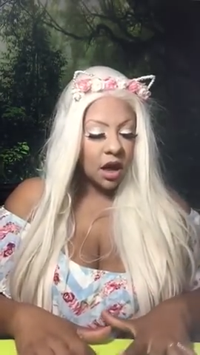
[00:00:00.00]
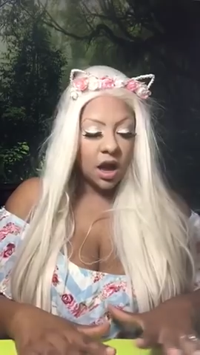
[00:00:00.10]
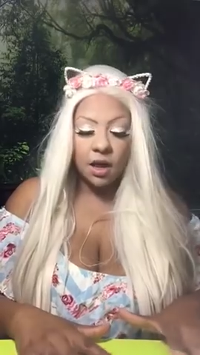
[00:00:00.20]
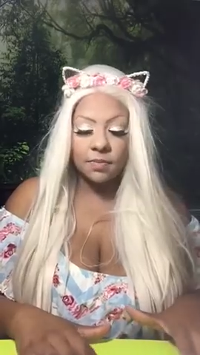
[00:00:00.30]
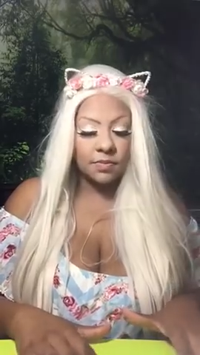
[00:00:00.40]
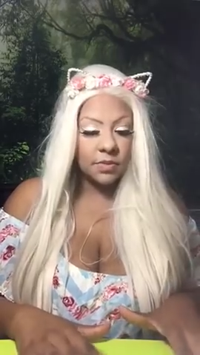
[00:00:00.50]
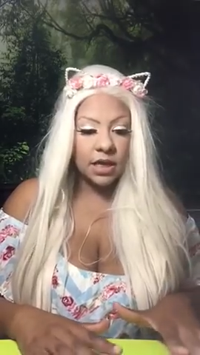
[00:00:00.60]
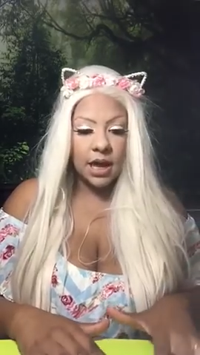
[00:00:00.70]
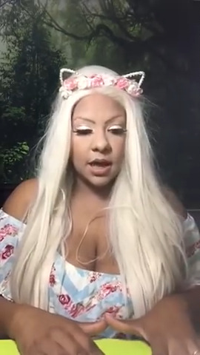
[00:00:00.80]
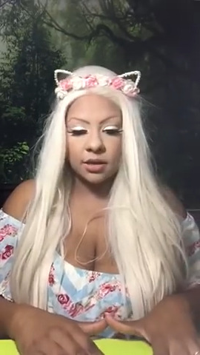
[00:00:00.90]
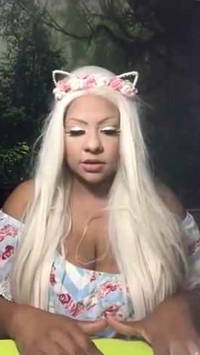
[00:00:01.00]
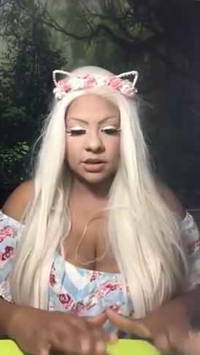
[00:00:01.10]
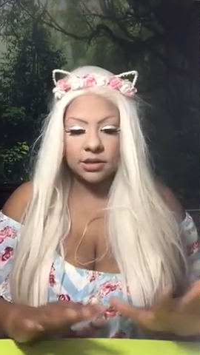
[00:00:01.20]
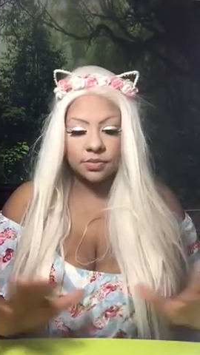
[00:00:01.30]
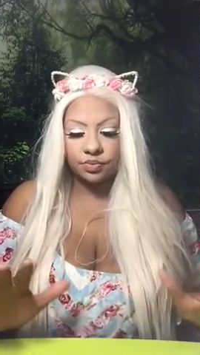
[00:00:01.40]
um yeah
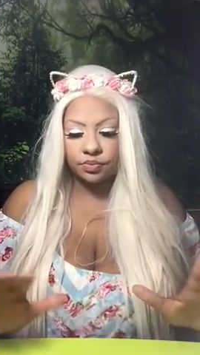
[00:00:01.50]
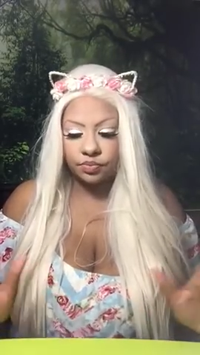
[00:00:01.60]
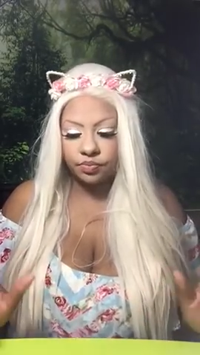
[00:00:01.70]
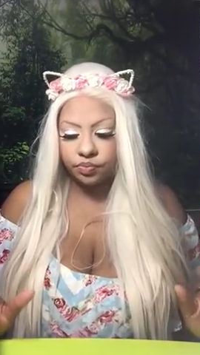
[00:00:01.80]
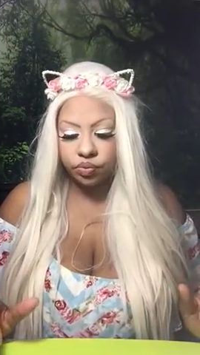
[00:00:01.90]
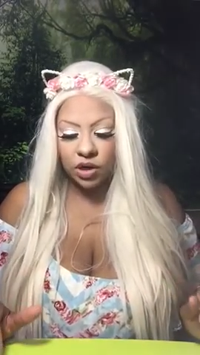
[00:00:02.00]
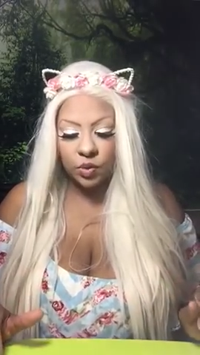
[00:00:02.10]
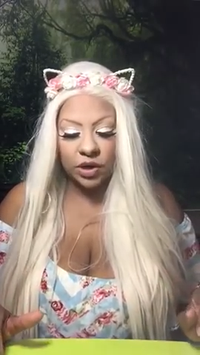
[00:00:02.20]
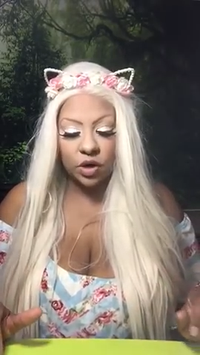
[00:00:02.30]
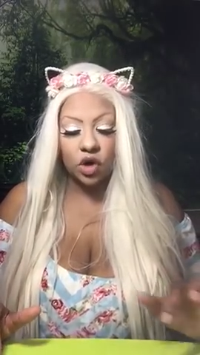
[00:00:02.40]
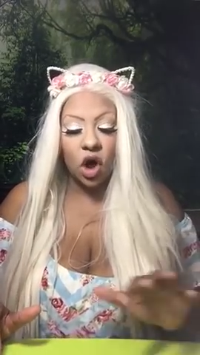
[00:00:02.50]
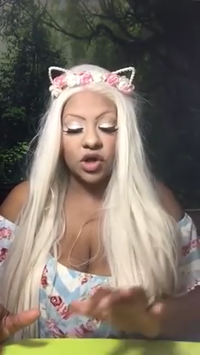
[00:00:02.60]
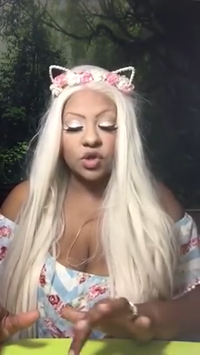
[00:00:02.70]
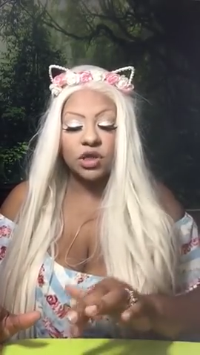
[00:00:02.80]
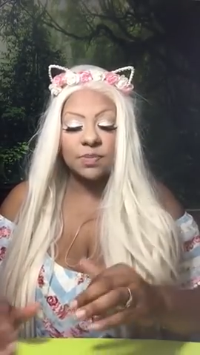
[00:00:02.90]
pretty weird.
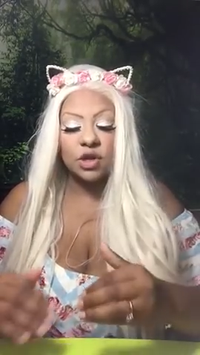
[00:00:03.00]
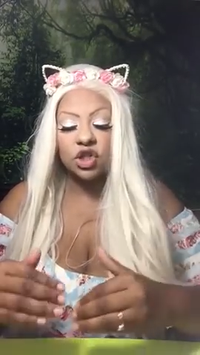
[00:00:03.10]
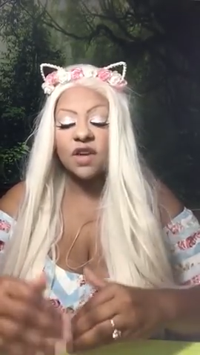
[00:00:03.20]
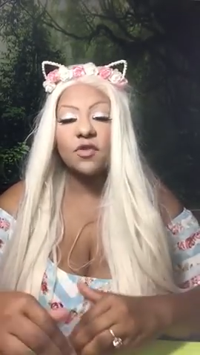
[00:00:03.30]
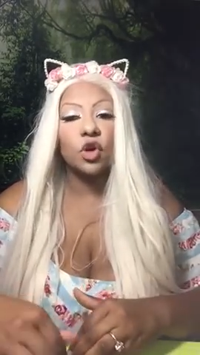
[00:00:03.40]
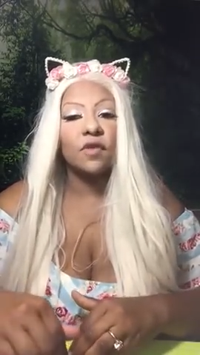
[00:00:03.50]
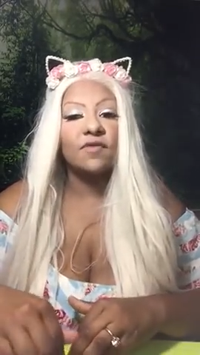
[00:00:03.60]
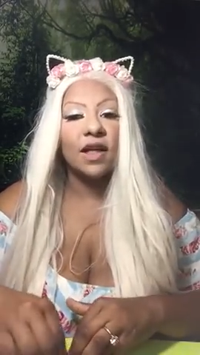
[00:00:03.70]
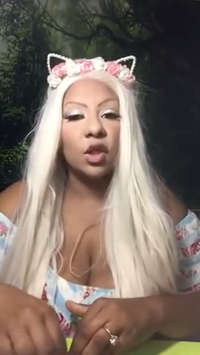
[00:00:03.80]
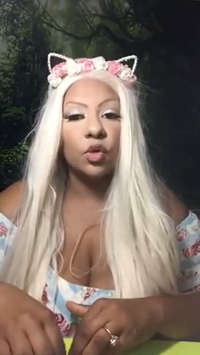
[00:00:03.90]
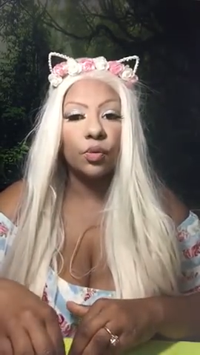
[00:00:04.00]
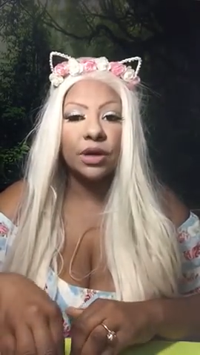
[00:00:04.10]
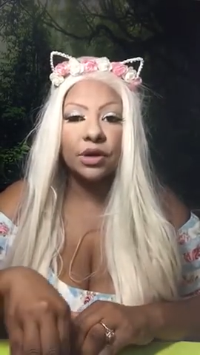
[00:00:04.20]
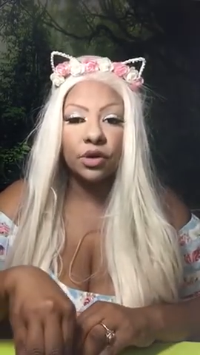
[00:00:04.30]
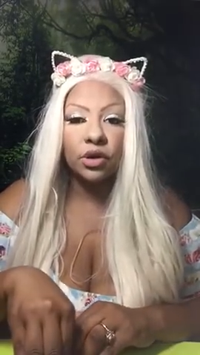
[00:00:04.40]
Also, especially if you're a fellow
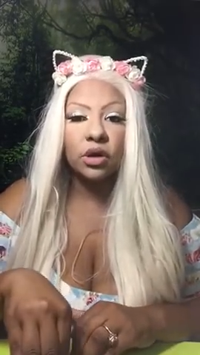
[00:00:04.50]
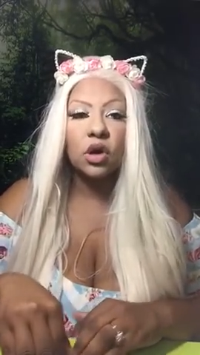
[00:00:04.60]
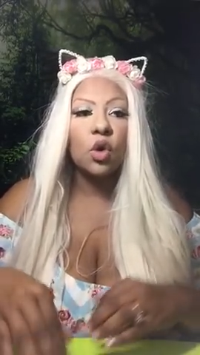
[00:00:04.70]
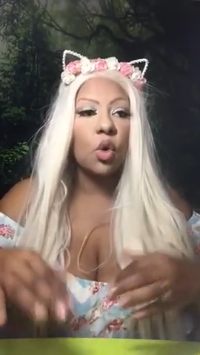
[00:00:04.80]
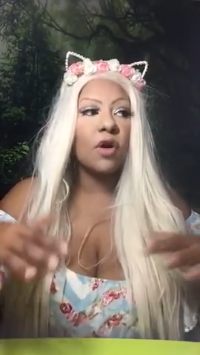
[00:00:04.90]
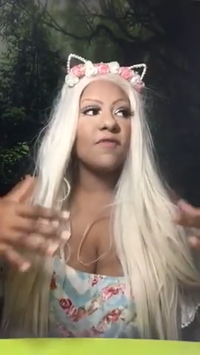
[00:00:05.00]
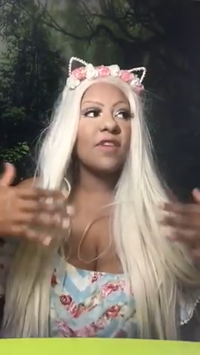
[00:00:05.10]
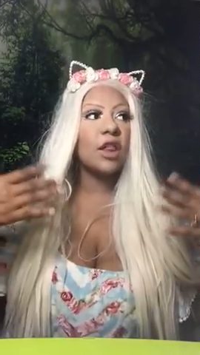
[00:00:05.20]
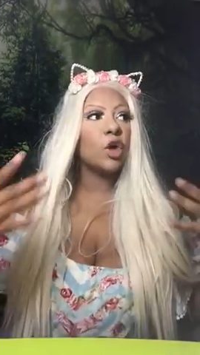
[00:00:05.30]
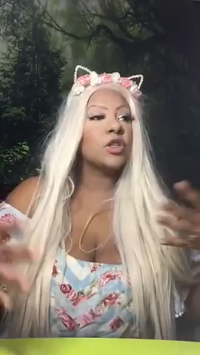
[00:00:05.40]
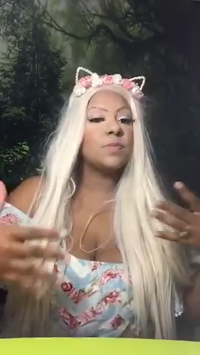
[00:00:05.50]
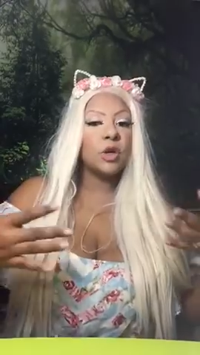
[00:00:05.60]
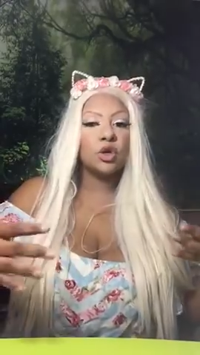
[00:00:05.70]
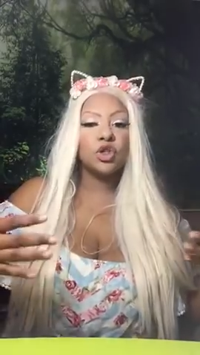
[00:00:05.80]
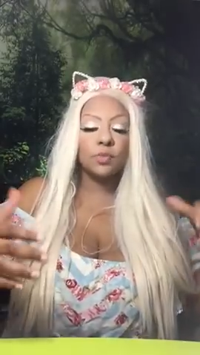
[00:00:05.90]
reader or a fellow
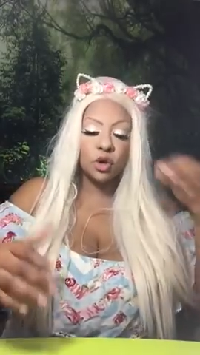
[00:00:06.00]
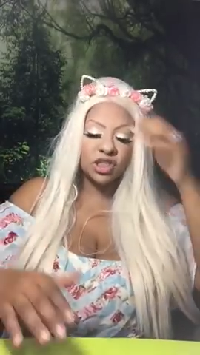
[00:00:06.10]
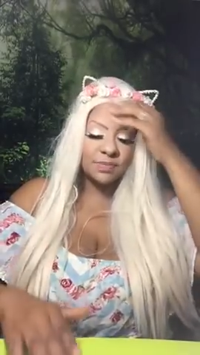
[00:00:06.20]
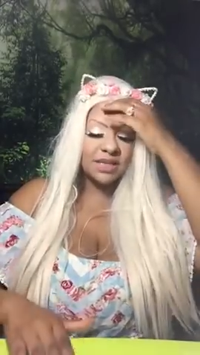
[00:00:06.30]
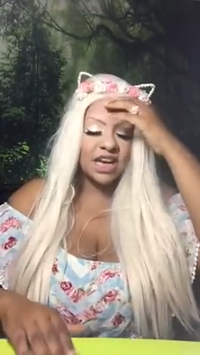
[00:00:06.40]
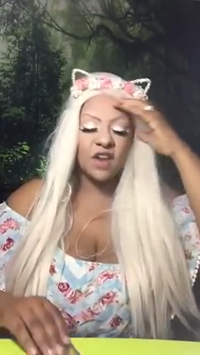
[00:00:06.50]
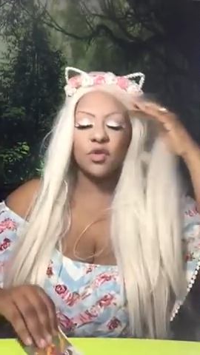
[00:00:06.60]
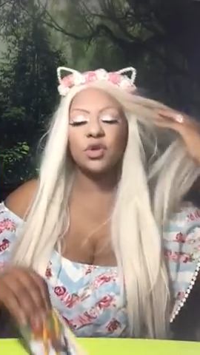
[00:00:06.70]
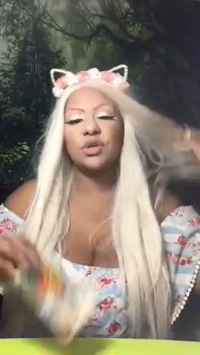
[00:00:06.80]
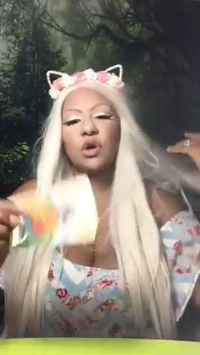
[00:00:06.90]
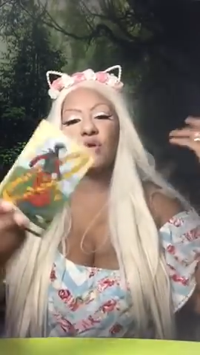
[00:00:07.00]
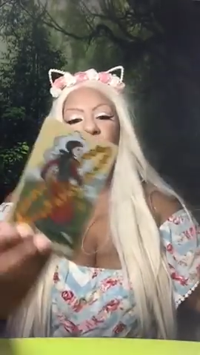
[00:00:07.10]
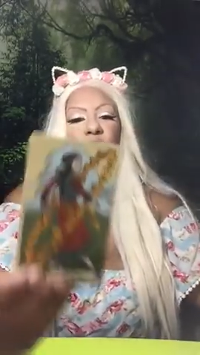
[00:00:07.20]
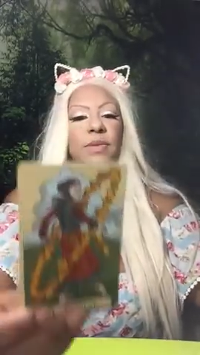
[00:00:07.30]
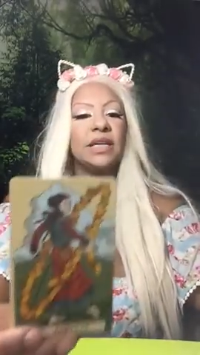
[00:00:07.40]
spiritual person, be careful who you go
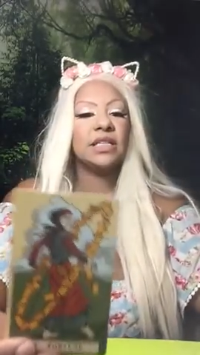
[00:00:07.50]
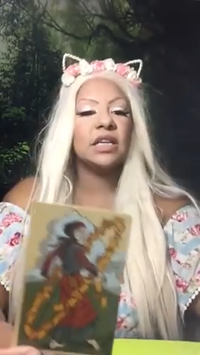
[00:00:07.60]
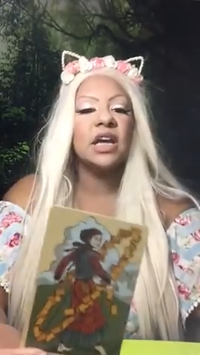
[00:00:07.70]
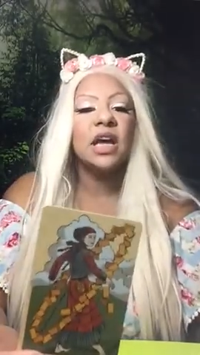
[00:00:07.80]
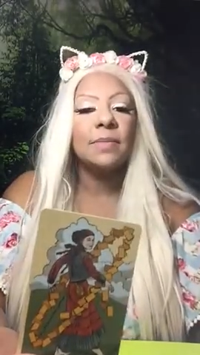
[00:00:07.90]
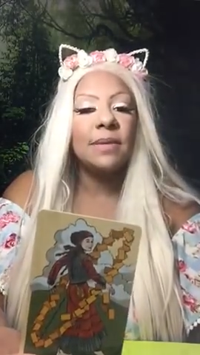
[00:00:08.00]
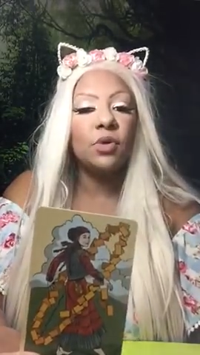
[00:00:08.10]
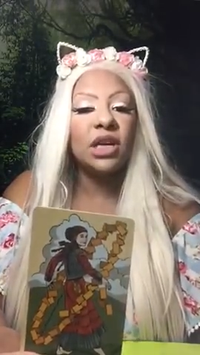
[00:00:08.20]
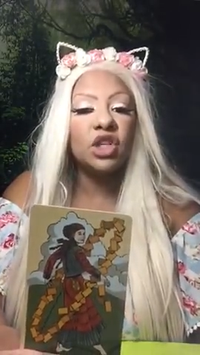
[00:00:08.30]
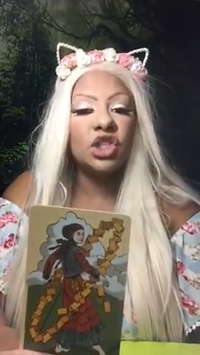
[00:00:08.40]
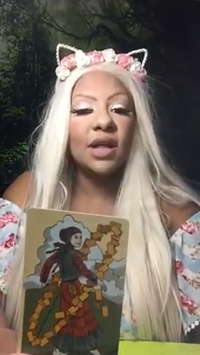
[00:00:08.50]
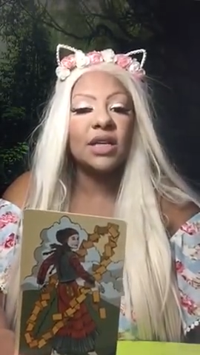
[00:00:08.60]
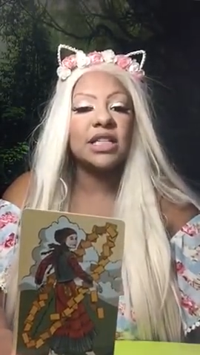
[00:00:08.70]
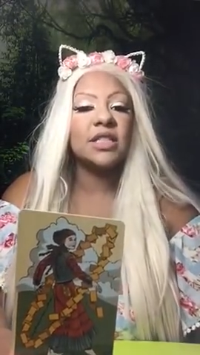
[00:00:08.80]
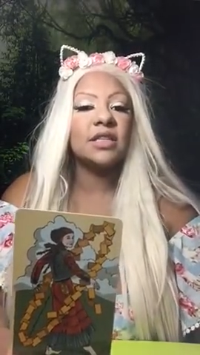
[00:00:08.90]
to because people get
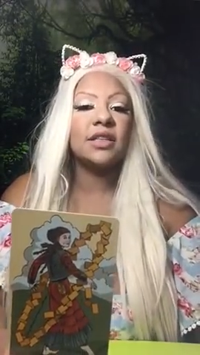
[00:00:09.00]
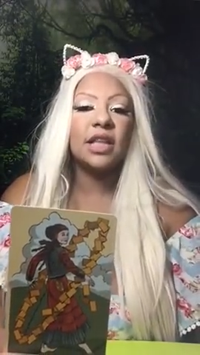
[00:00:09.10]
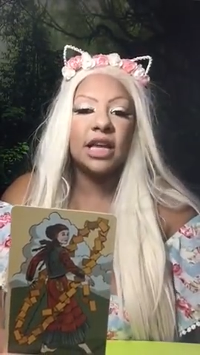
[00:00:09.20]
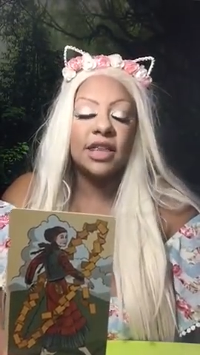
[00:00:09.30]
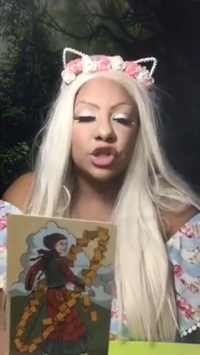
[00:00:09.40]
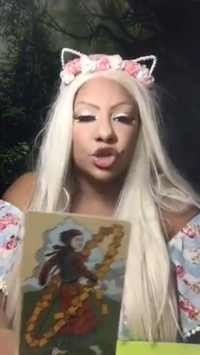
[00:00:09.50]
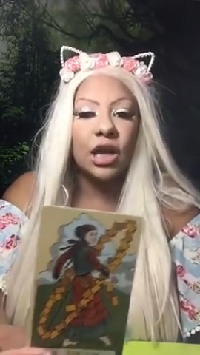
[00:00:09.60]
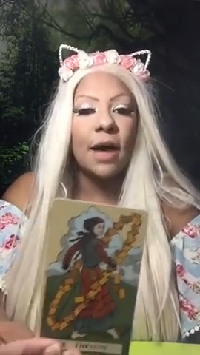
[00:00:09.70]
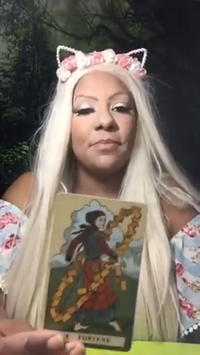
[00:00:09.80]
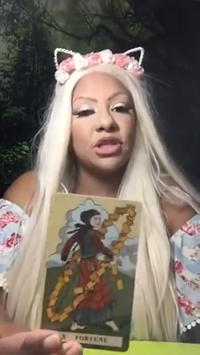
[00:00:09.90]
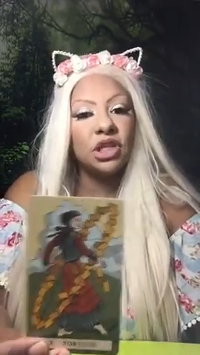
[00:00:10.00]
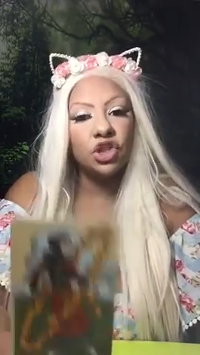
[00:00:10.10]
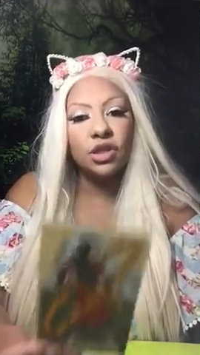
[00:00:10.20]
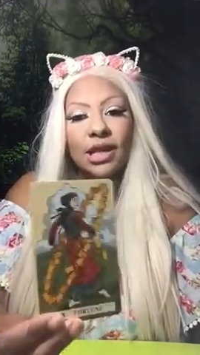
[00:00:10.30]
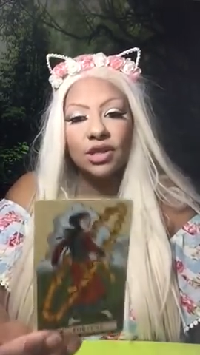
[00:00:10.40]
jealous, like that's your
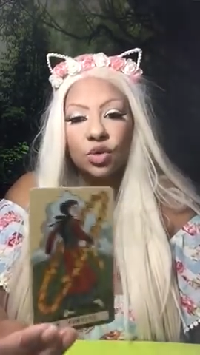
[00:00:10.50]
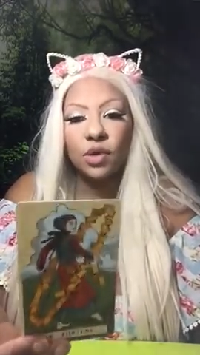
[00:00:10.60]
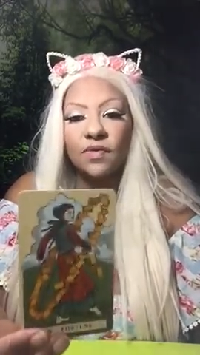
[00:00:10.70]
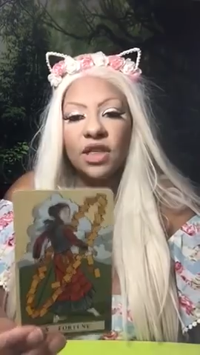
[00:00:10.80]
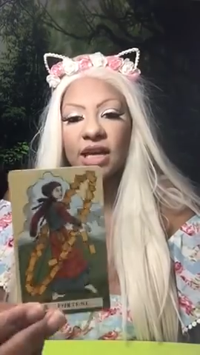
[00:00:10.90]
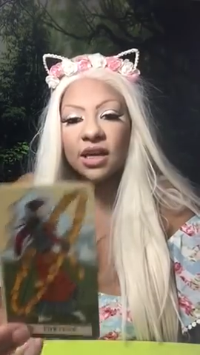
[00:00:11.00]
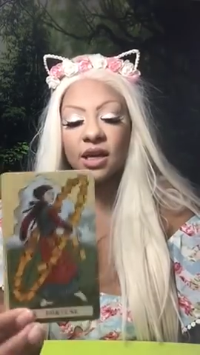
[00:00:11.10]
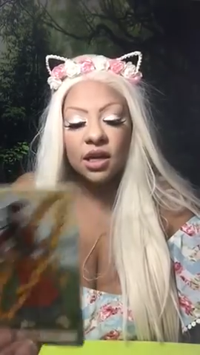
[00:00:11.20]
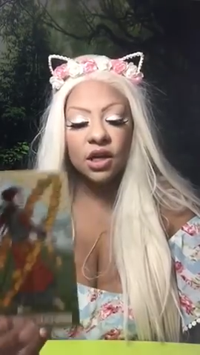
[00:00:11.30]
competition, that sort of thing.